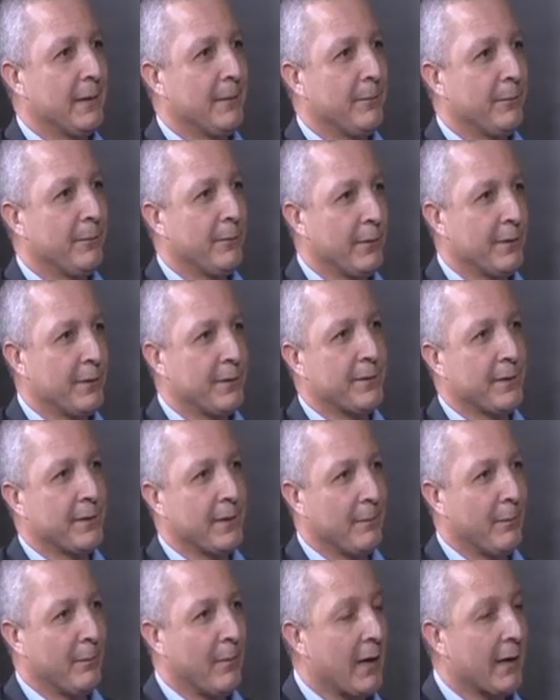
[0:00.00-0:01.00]
with
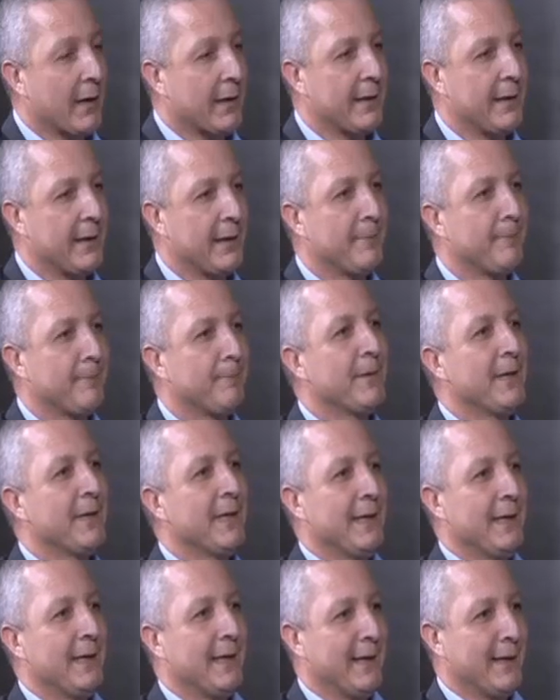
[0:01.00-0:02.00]
marketing
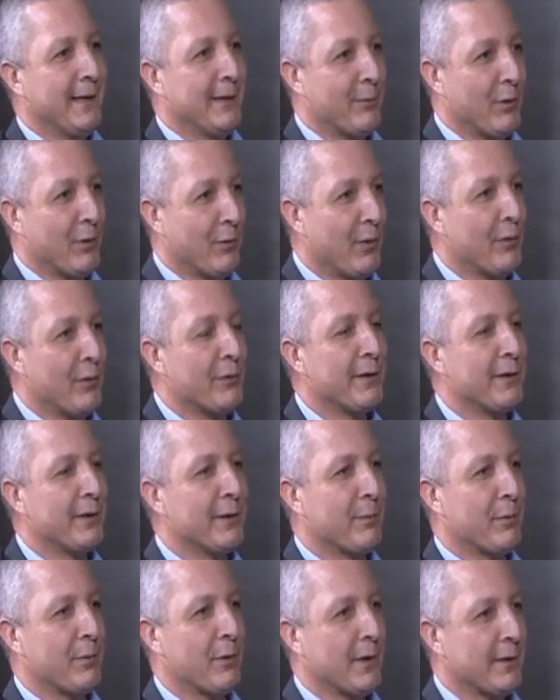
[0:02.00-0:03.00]
and promoting
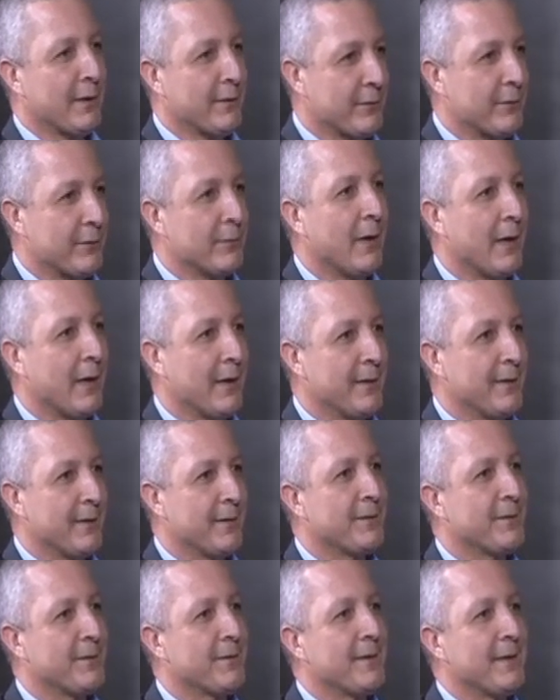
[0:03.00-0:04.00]
the products to
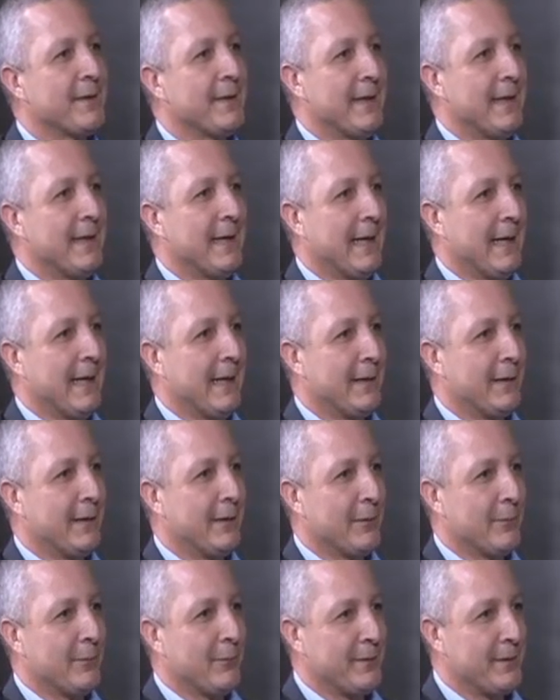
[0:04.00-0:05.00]
others, and
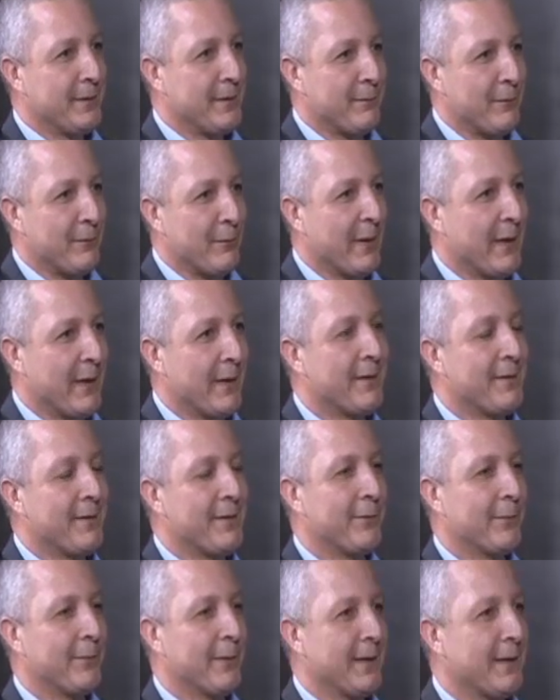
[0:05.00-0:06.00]
with the
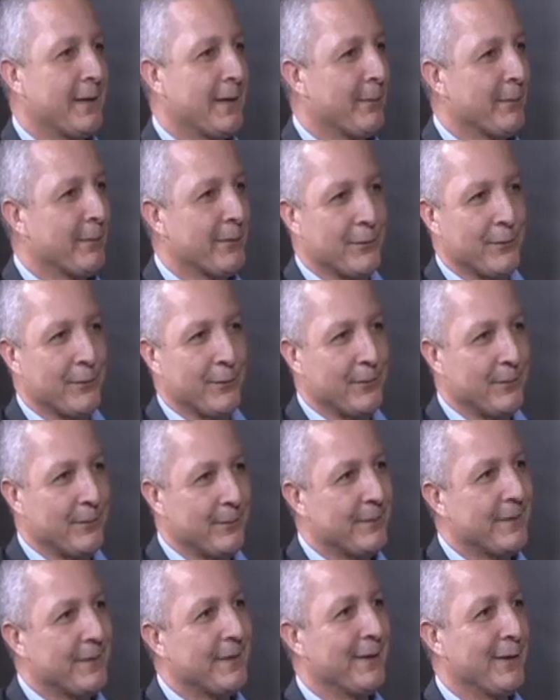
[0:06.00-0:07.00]
formalities when it comes
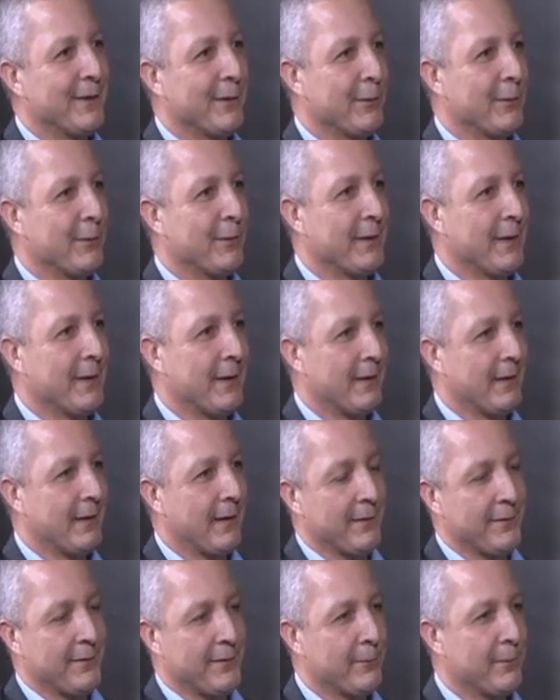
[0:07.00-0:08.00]
to, you know,
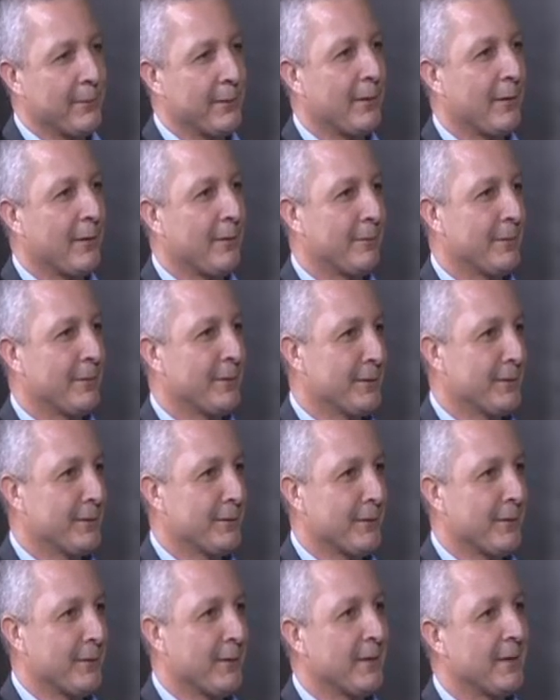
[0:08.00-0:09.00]
liaising with the office and
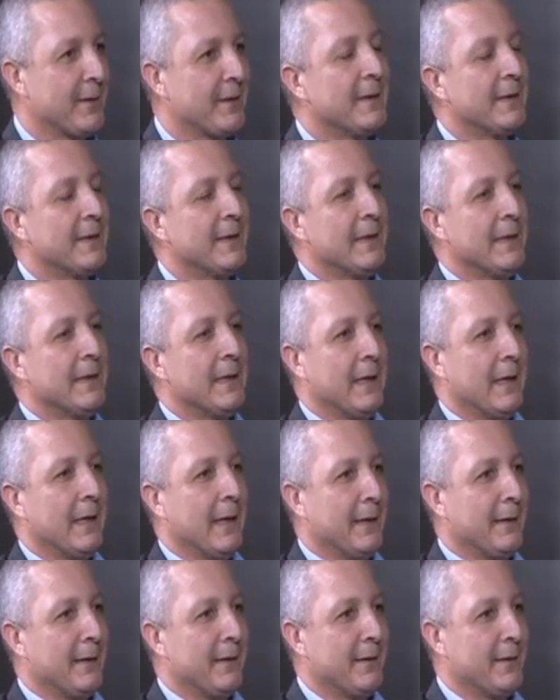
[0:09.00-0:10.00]
so on.
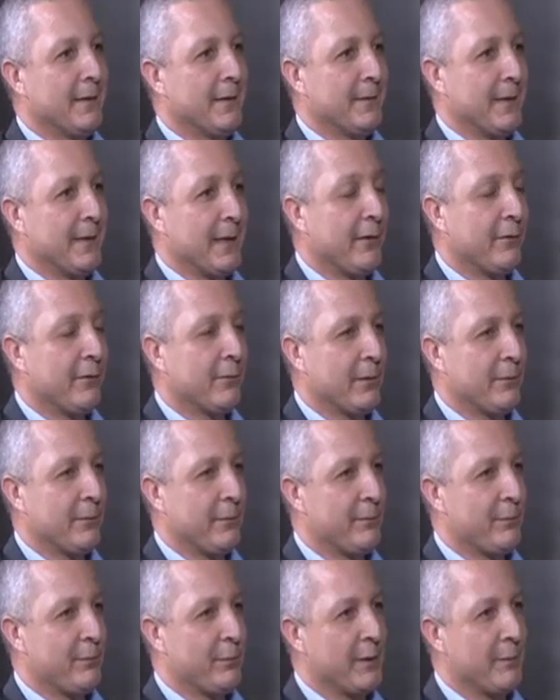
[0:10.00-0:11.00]
And that is what
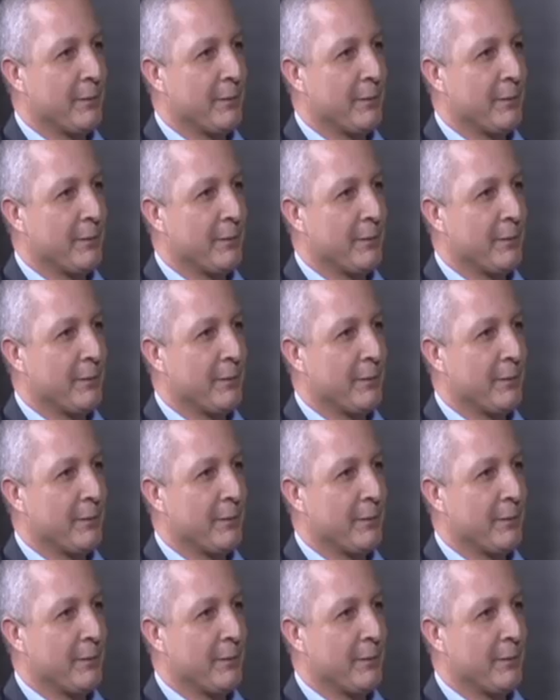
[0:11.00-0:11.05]
we've put in